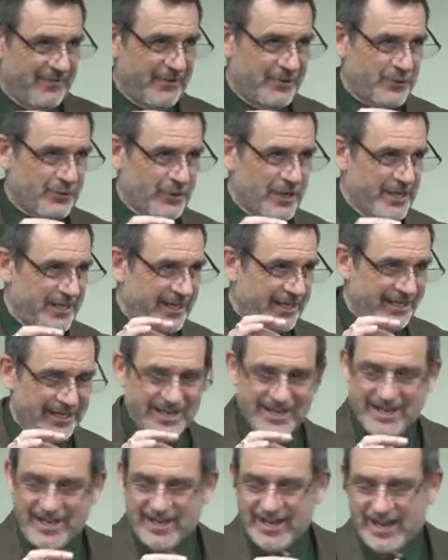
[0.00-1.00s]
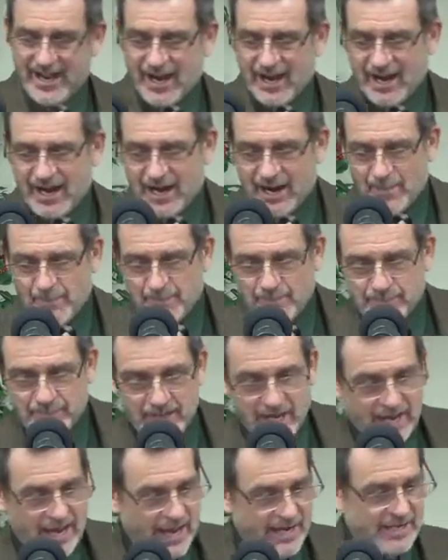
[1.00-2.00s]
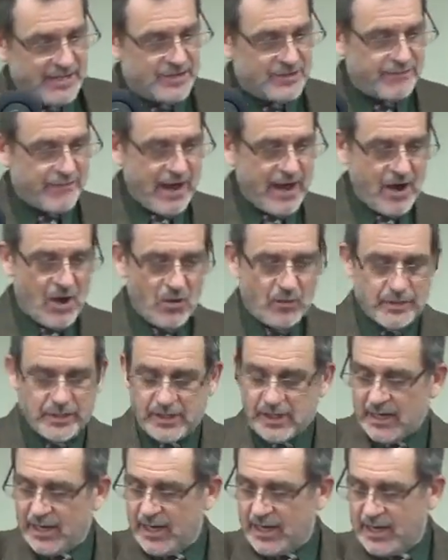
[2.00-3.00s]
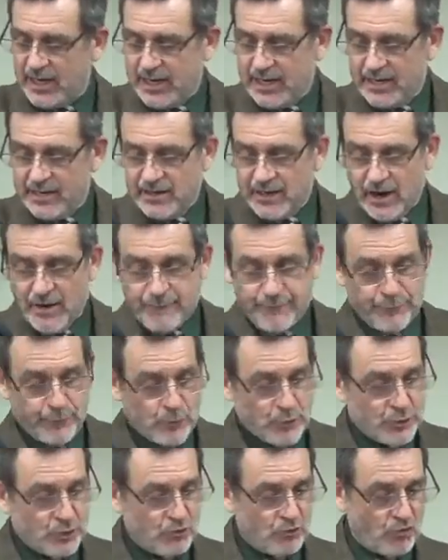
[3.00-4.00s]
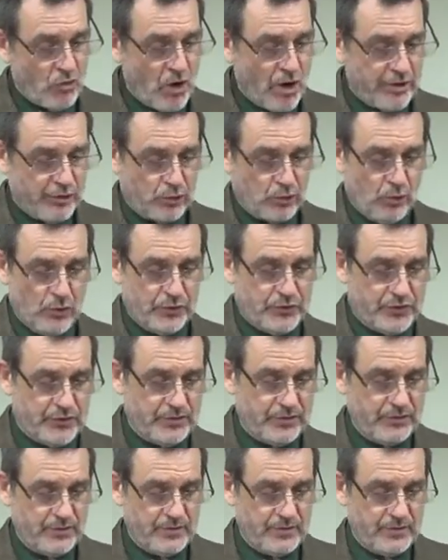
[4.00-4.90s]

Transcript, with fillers: intriguing. Um, and it's found in uh, First Chronicles.